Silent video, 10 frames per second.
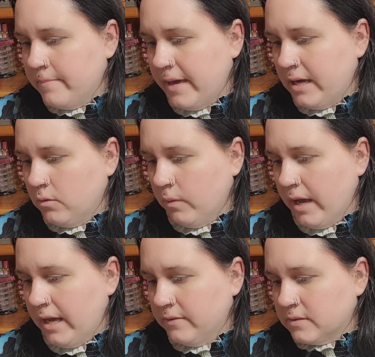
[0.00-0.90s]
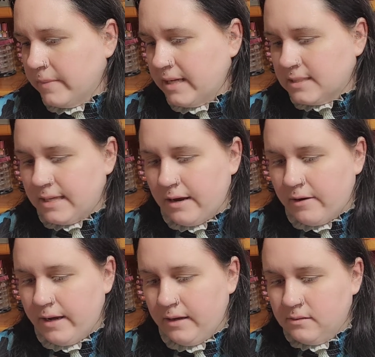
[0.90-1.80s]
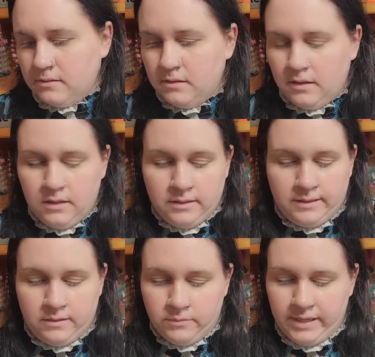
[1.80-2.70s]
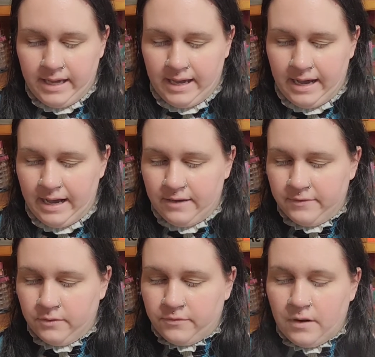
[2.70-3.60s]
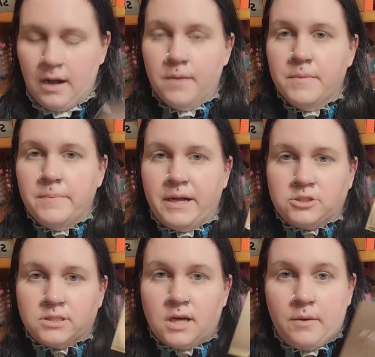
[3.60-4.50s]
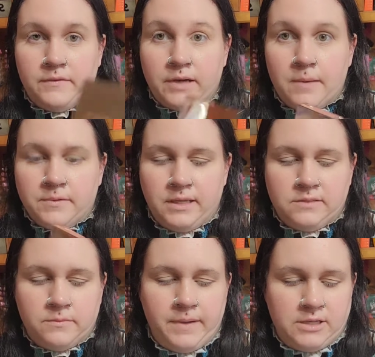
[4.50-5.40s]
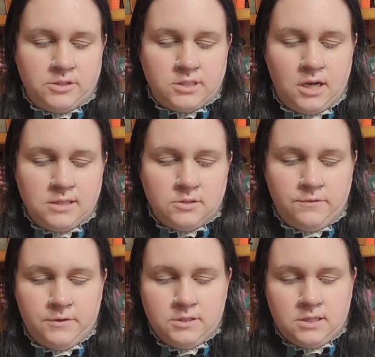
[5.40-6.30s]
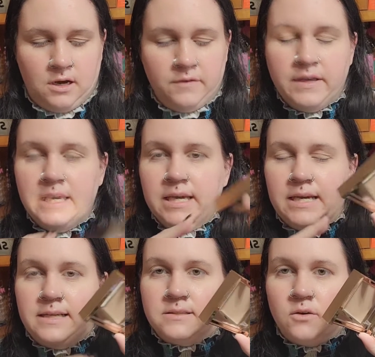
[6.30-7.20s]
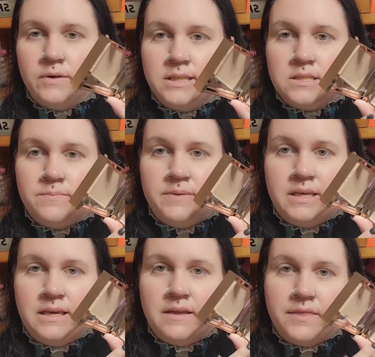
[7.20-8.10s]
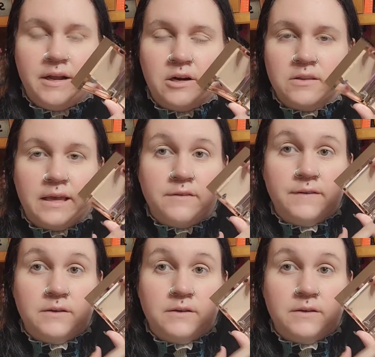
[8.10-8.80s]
Make Waves mascara. Then we have from Patrick Ta, we have a couple things from Patrick Ta. So first off is going to be their like